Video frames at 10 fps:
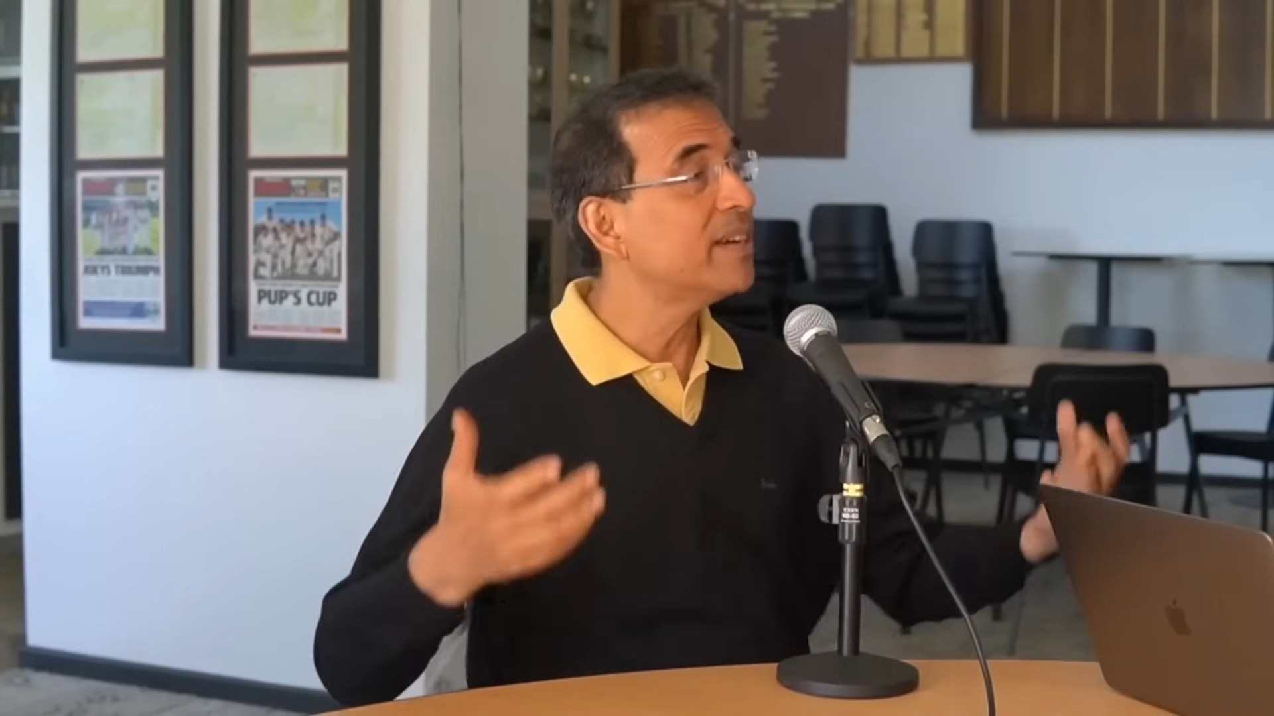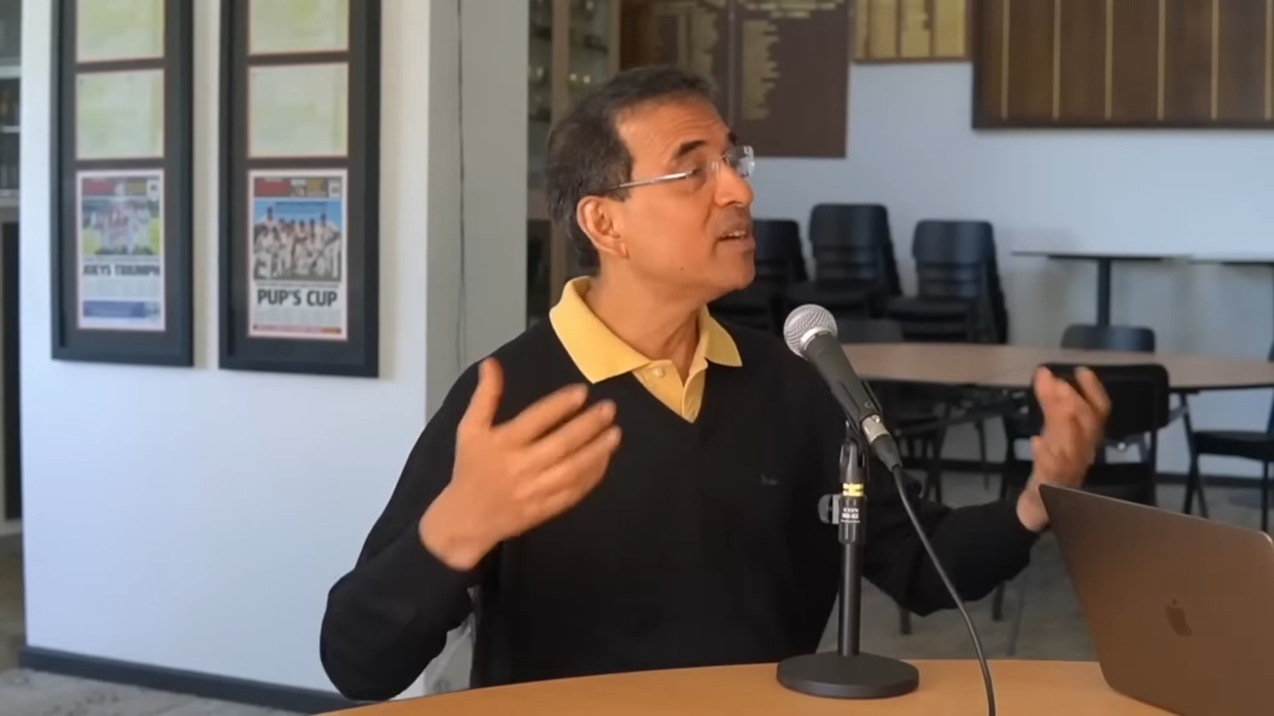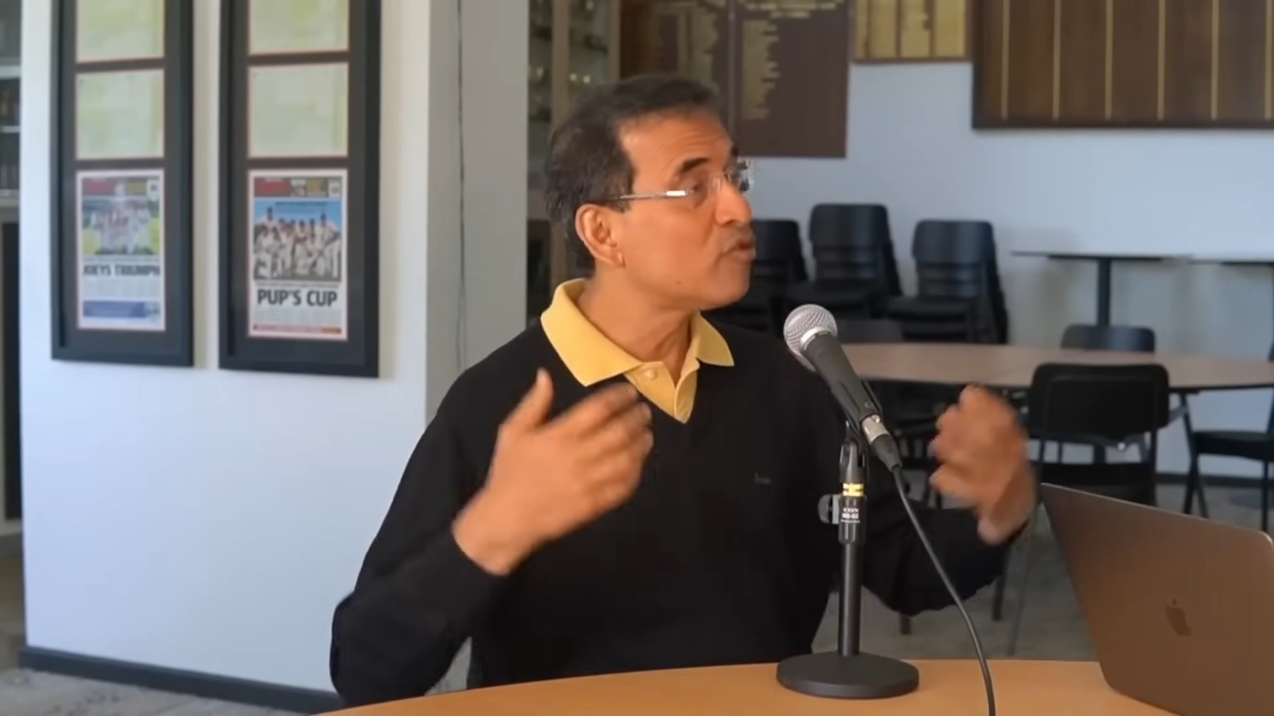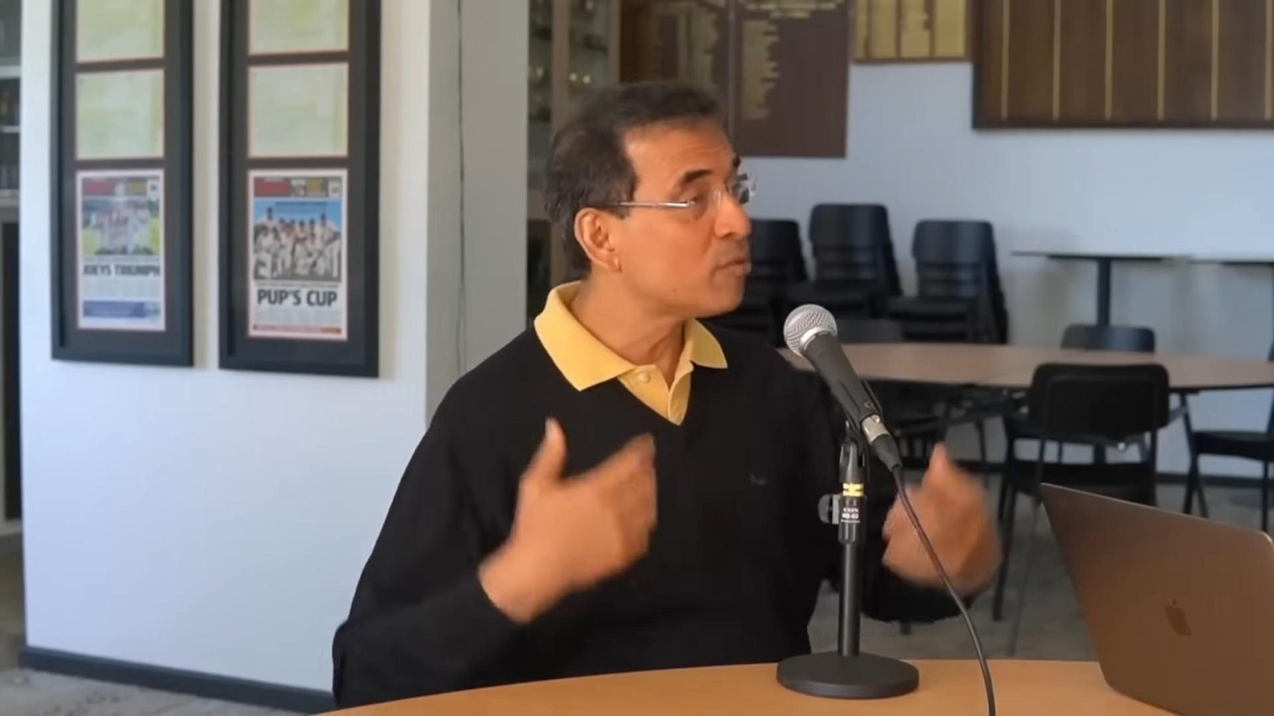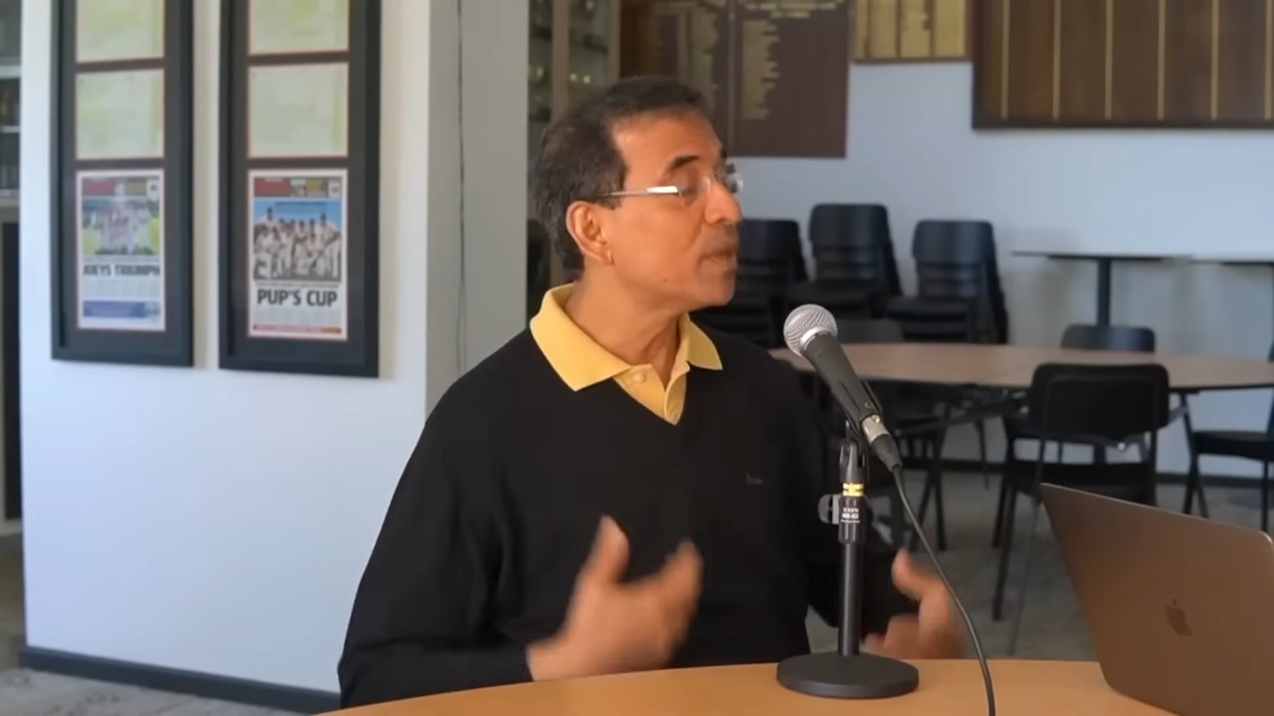
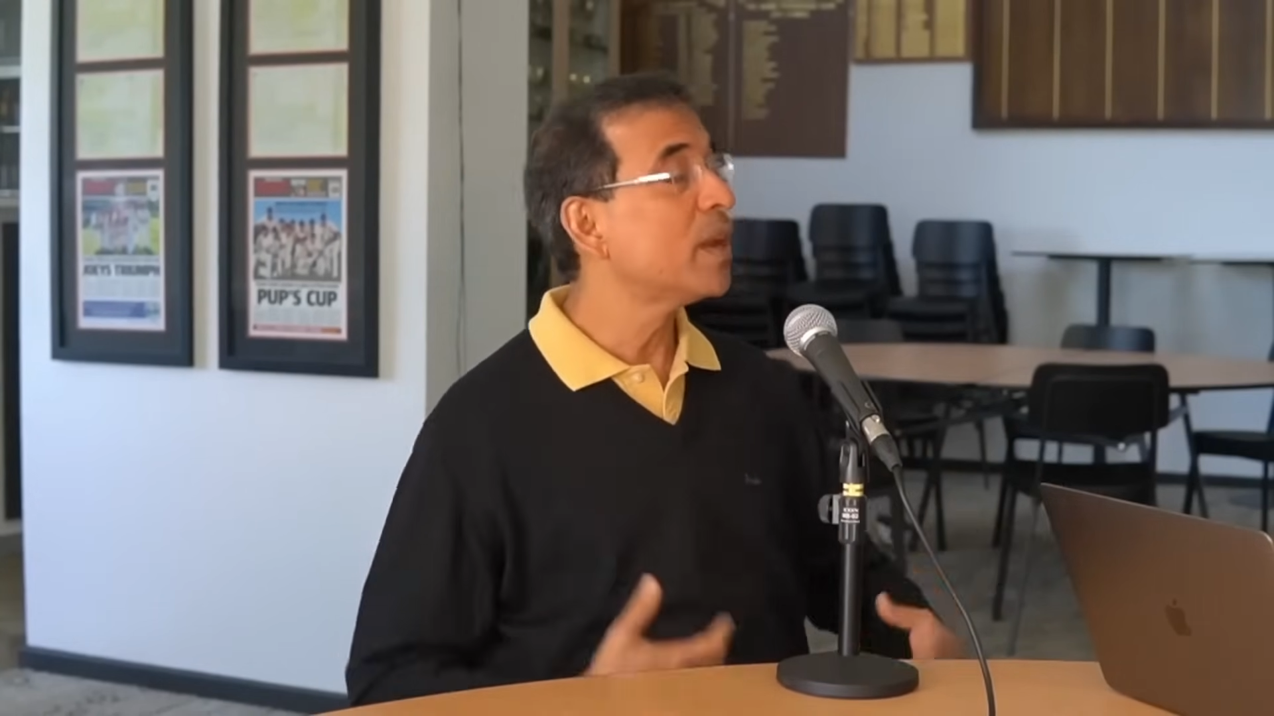earned from the